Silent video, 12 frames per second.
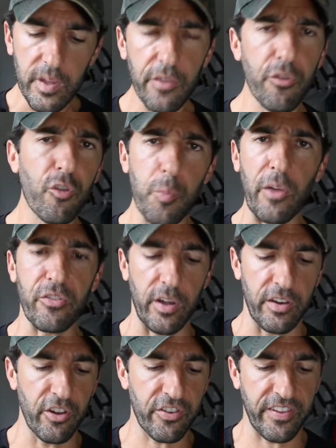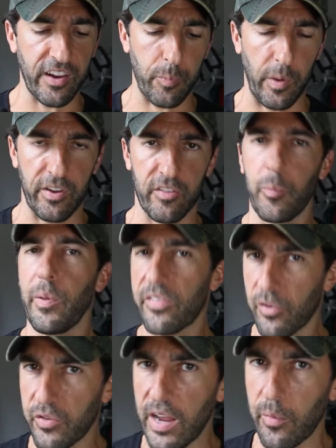it's a small study, just 6 participants,
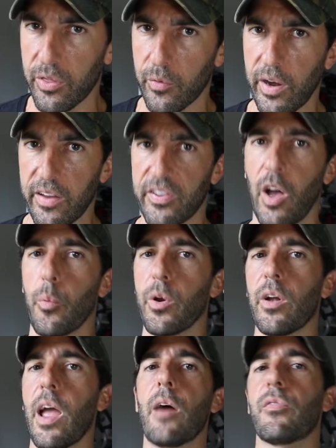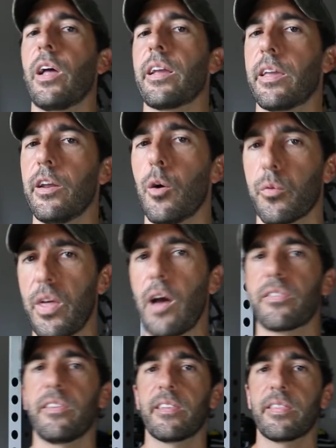so take it with a grain of salt. We don't have
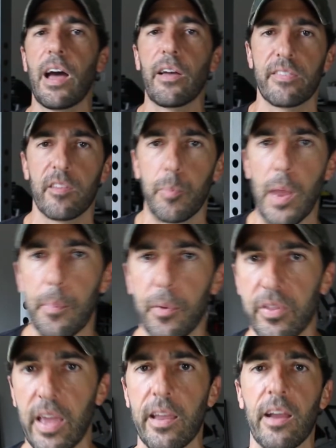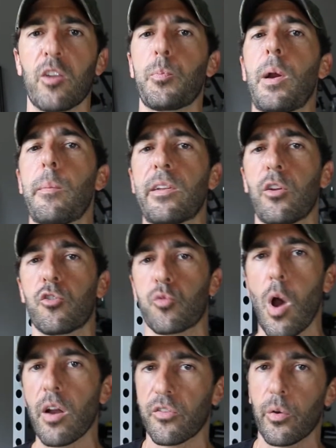thousands and thousands of people taking experimental
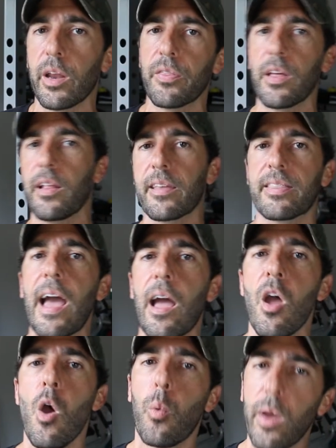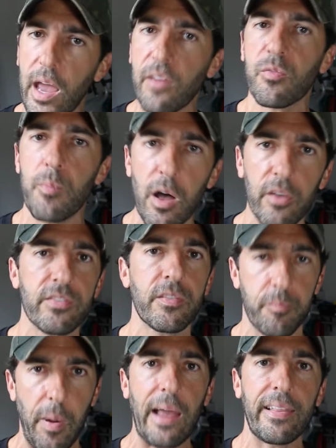drugs or anything like that. We have
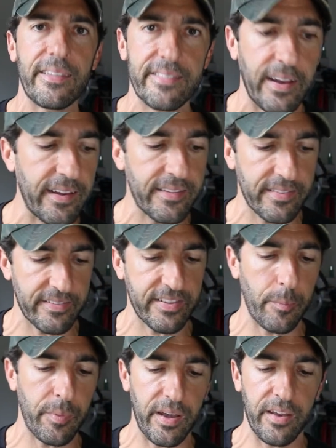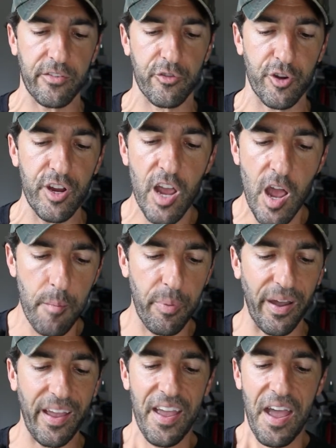small pilot studies in the supplement industry,
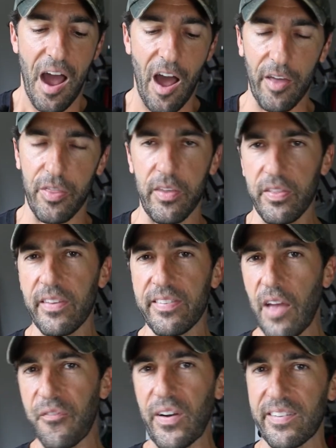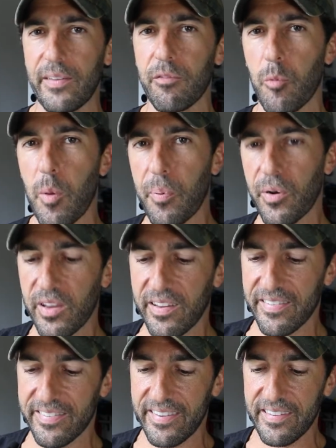but this effect seems to be pretty
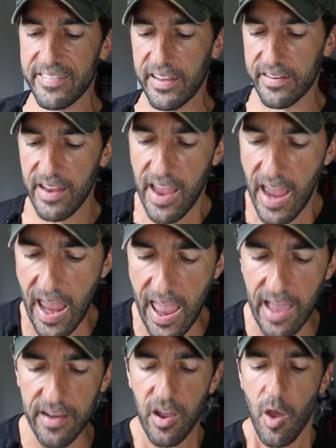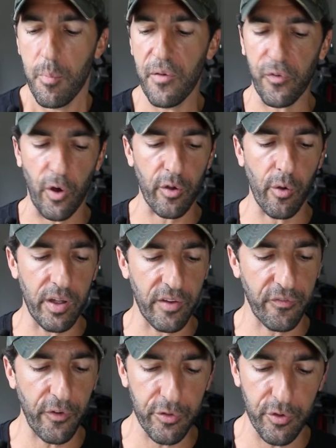consistent. And before I go any
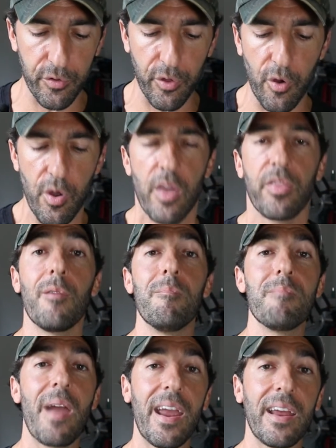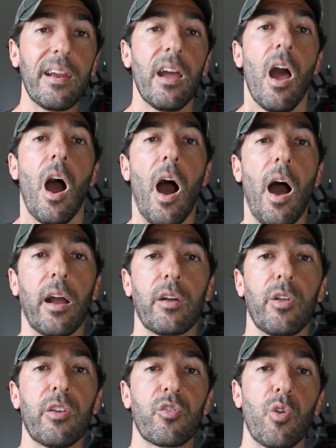further though, the main
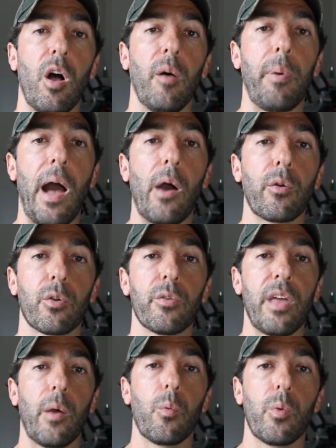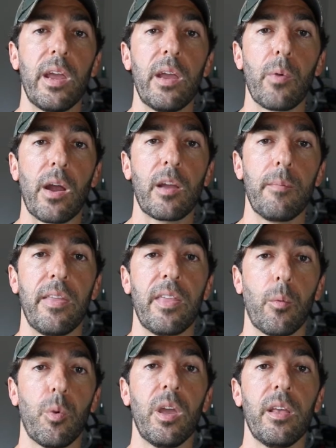glycerol powder that we recommend,
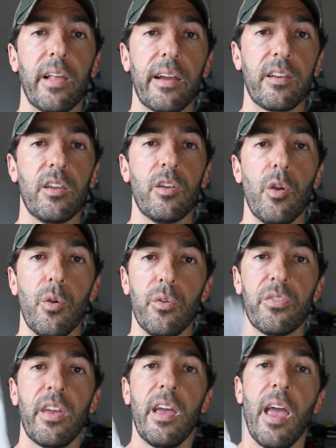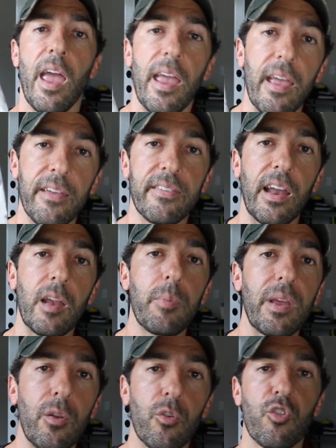that we like to use, is
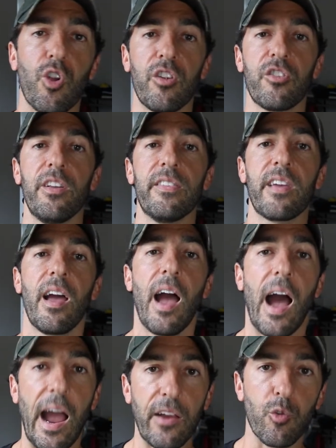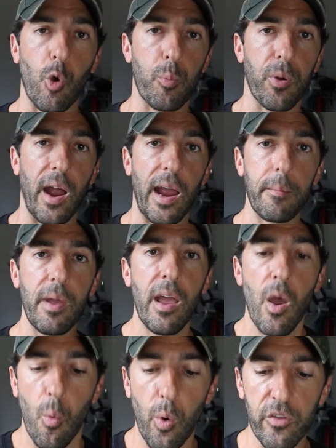NNB Nutrition's HydroPrime,
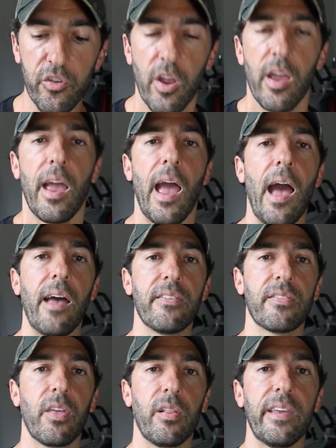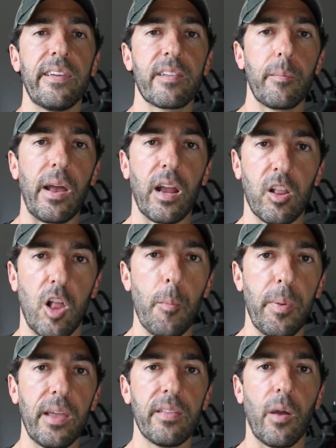which has the least amount of
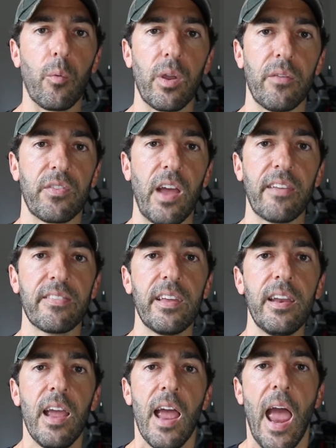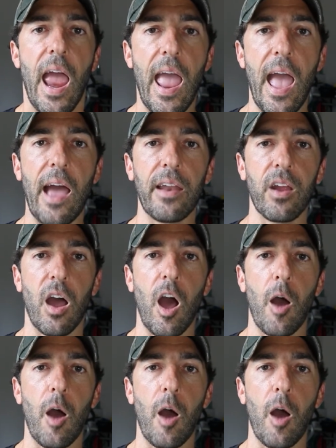clumping that we've tested, and